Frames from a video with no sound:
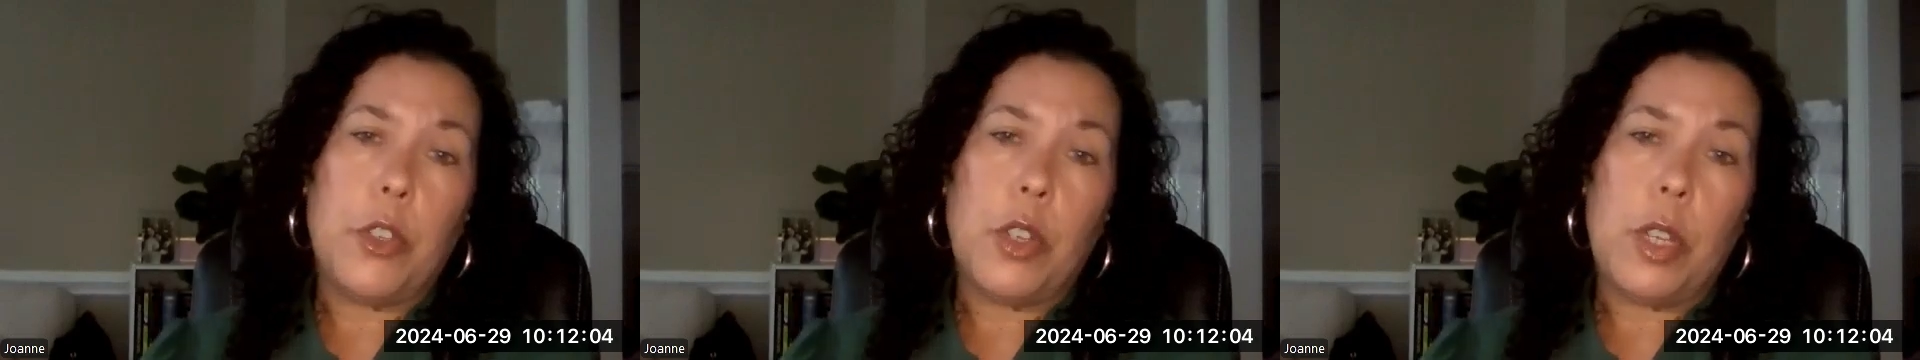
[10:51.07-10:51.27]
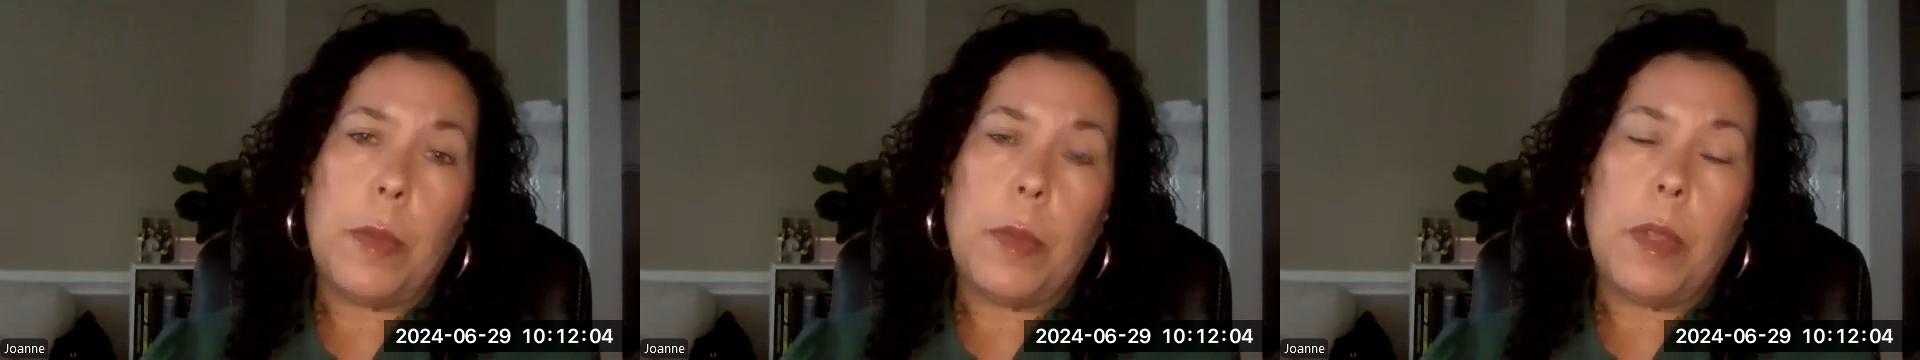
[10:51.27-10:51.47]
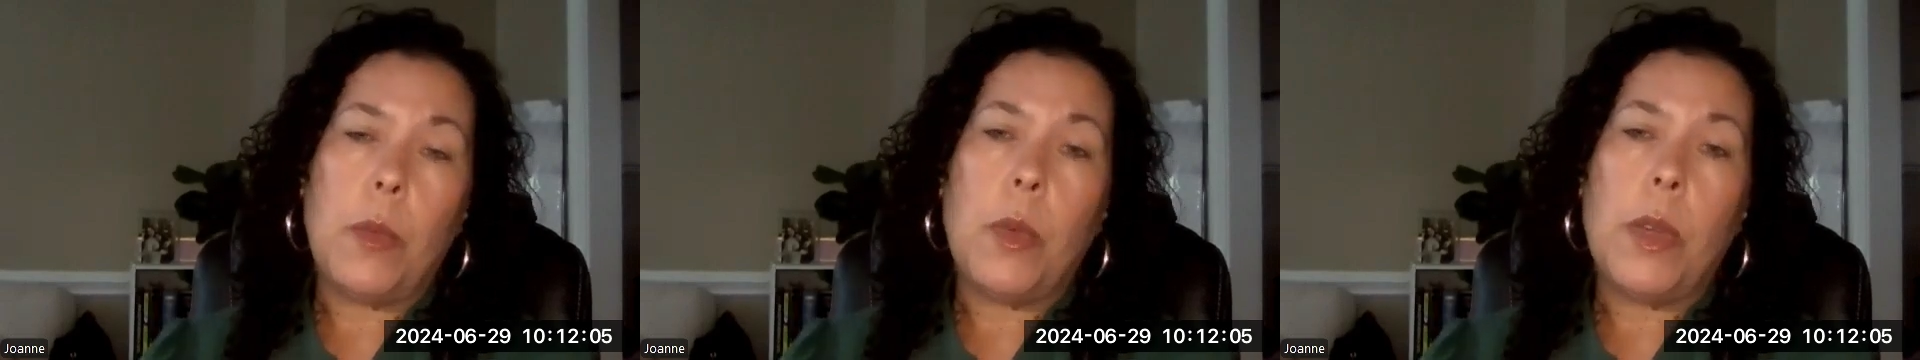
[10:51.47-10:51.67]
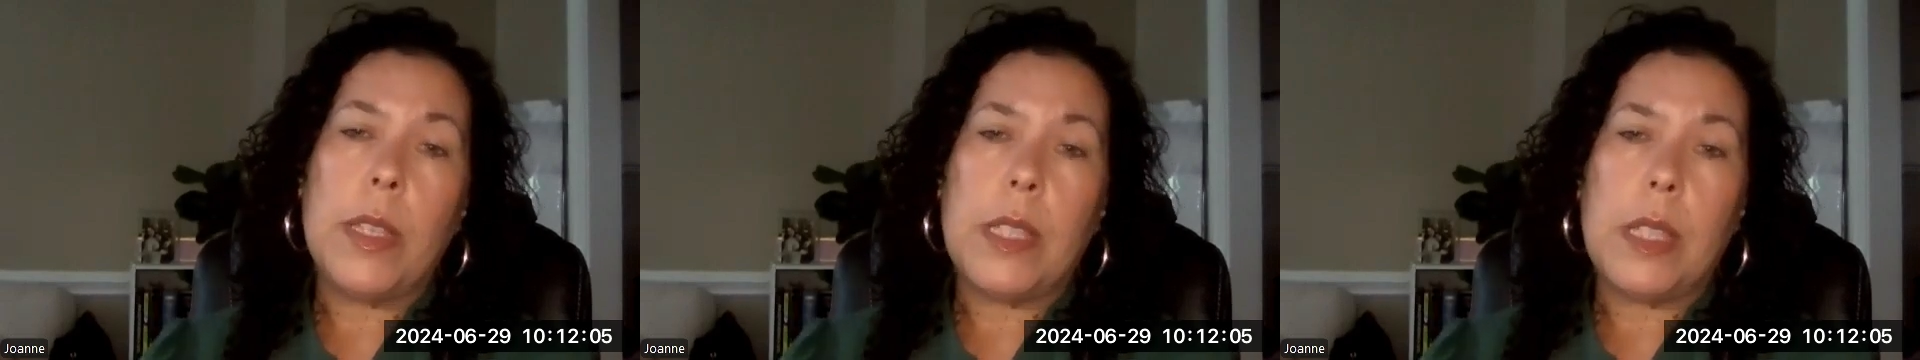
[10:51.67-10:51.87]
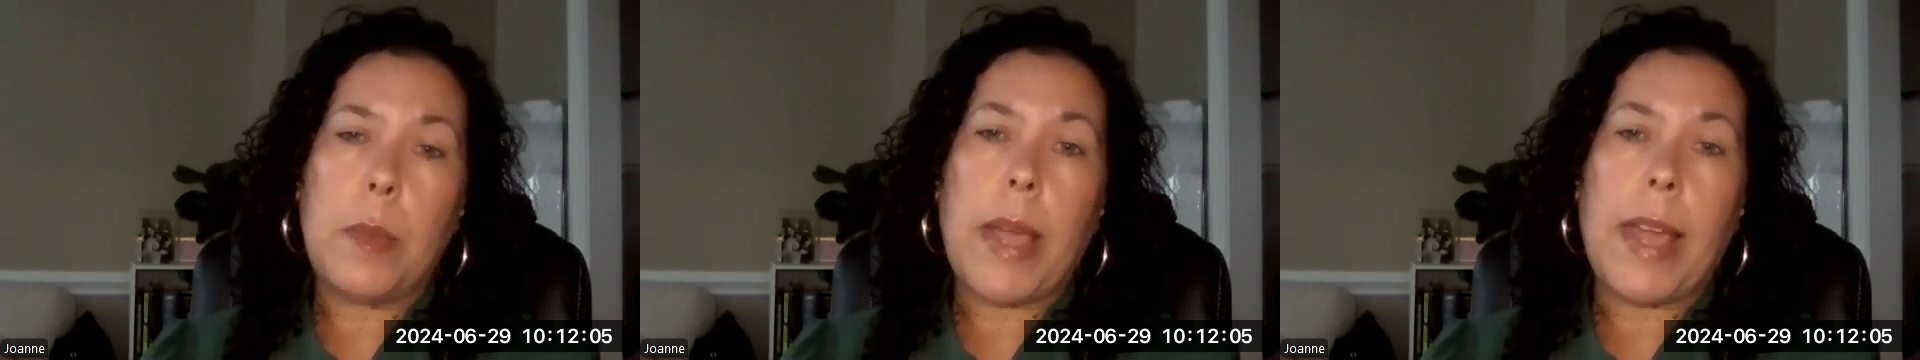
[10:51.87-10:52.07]
for treatment
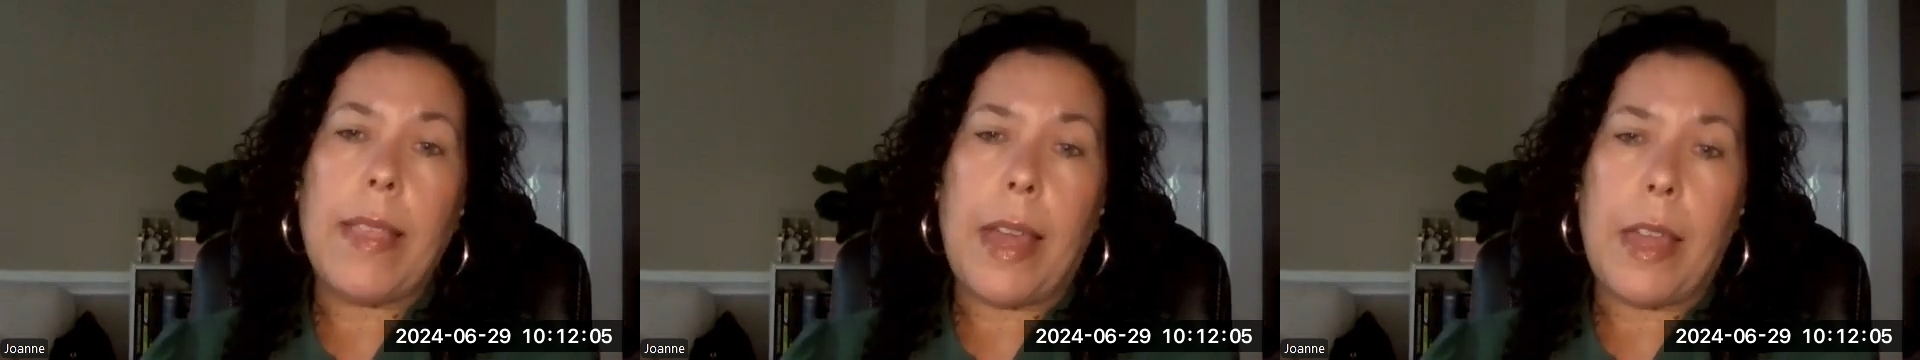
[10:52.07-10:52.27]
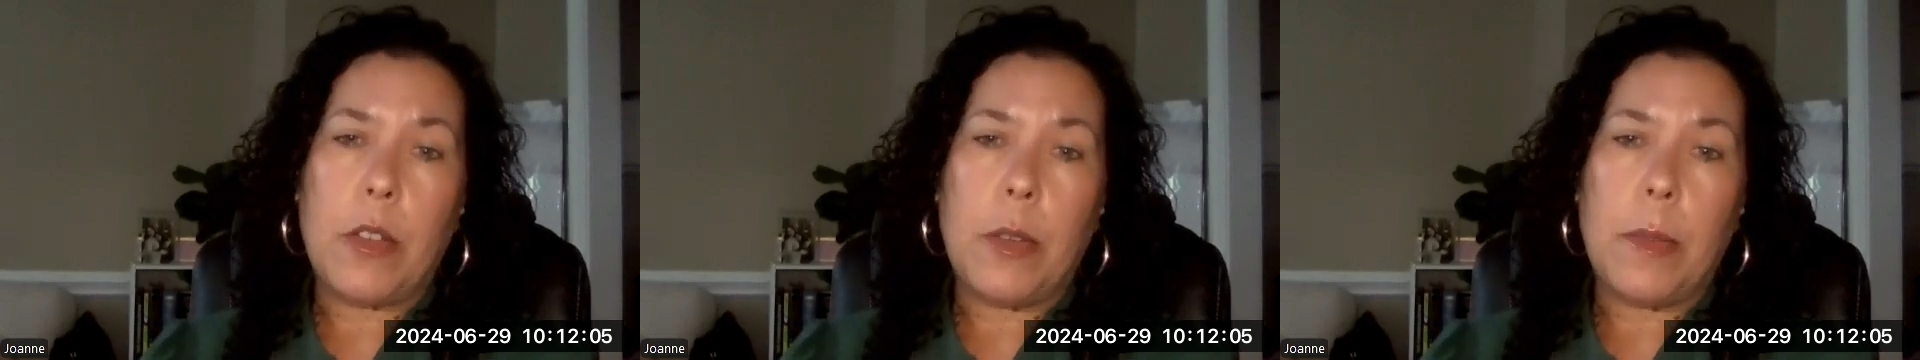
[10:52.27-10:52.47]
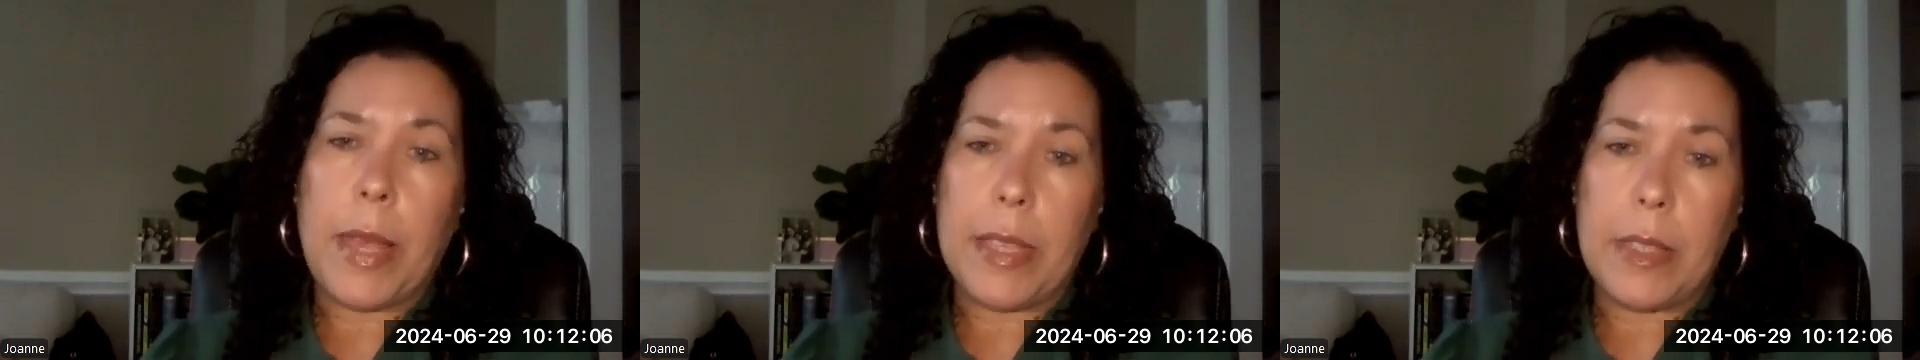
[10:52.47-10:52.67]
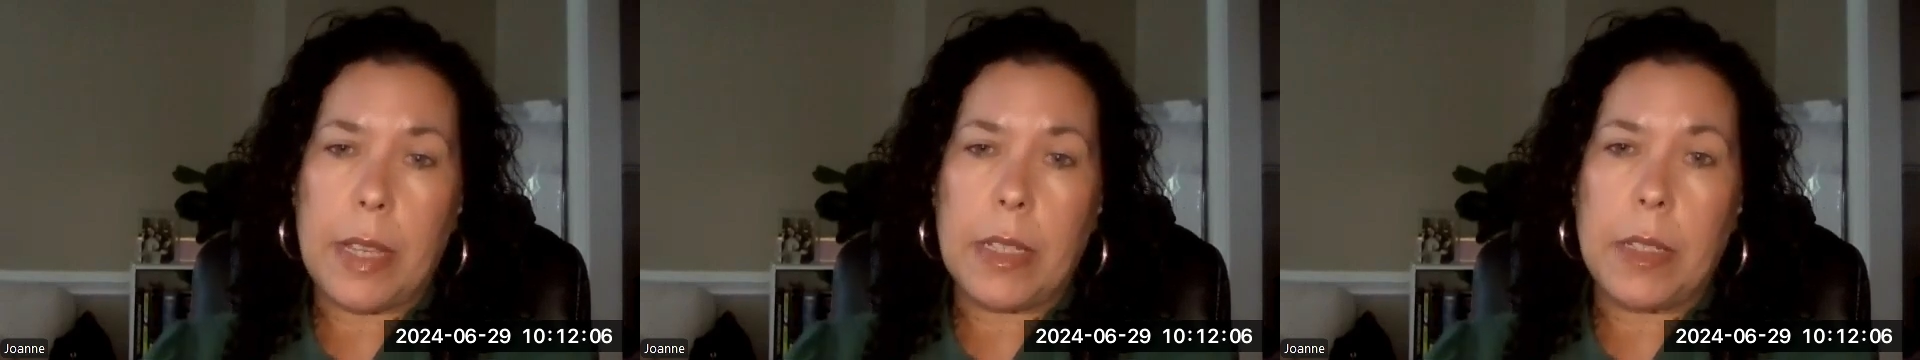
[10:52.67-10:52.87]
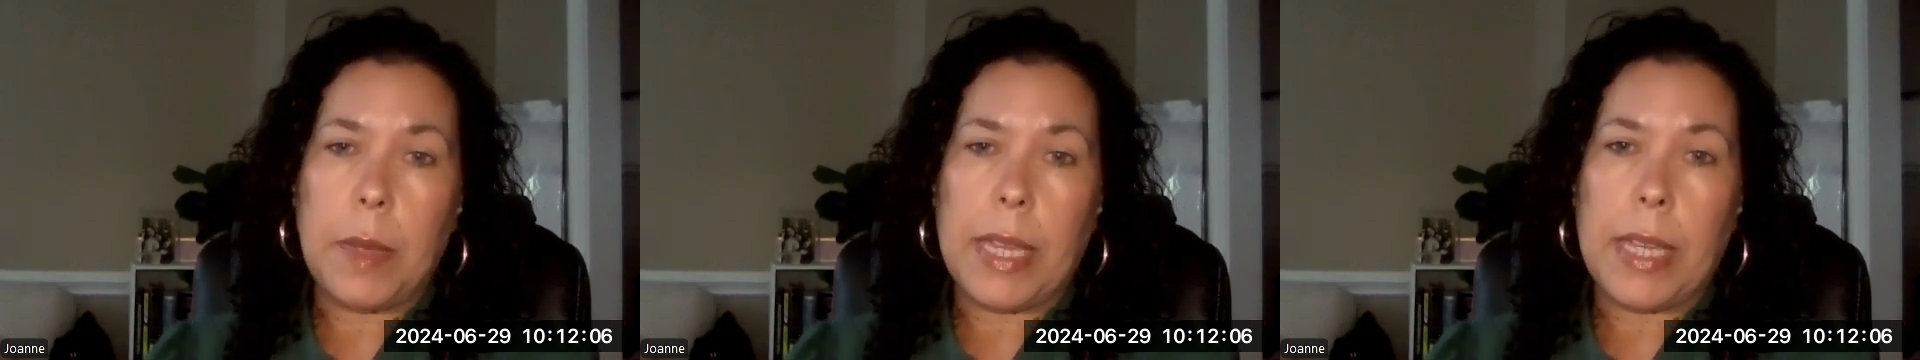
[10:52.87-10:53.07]
was the bilateral
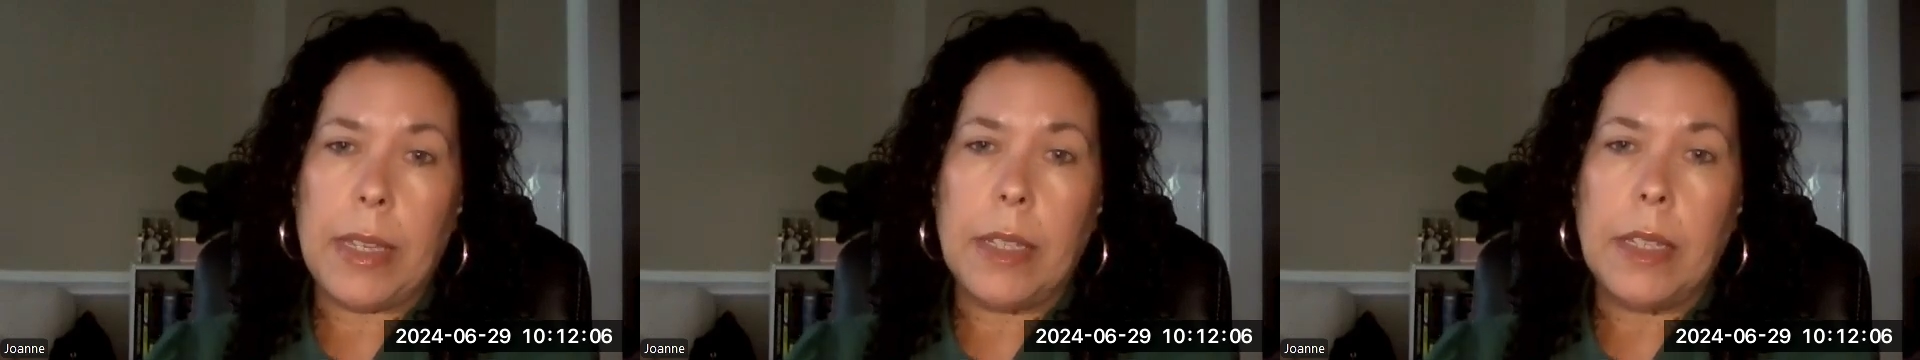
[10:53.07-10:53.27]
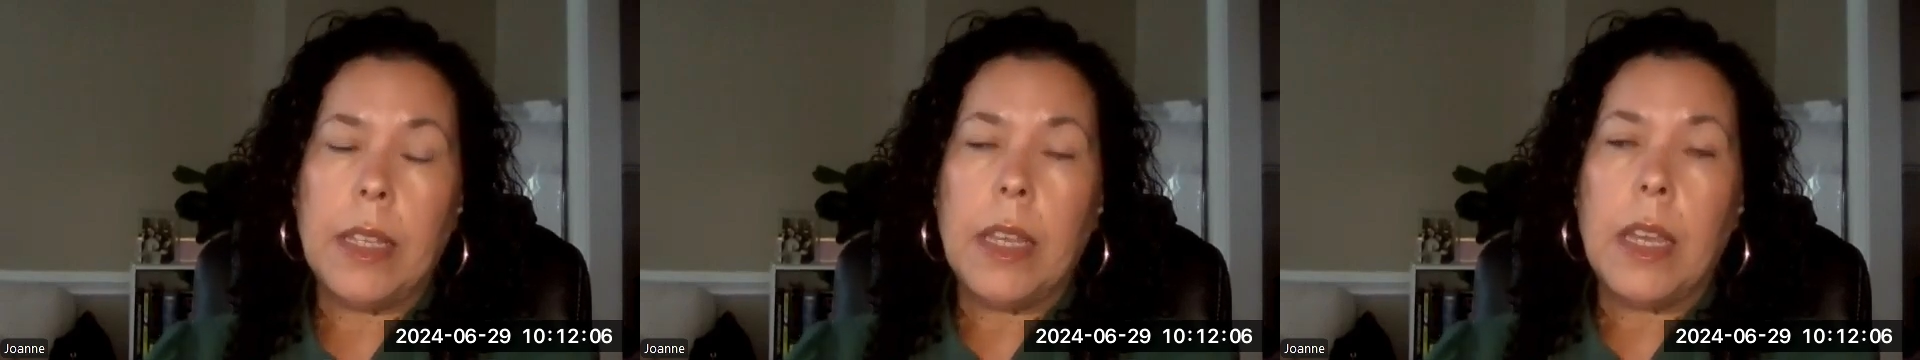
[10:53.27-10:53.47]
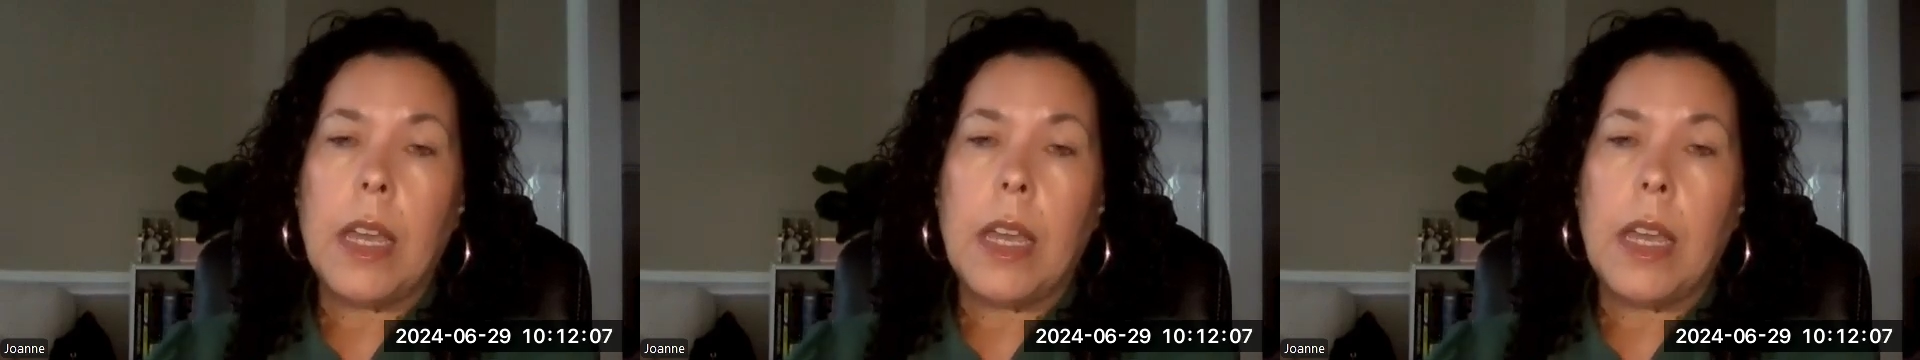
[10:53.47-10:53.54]
mastectomy.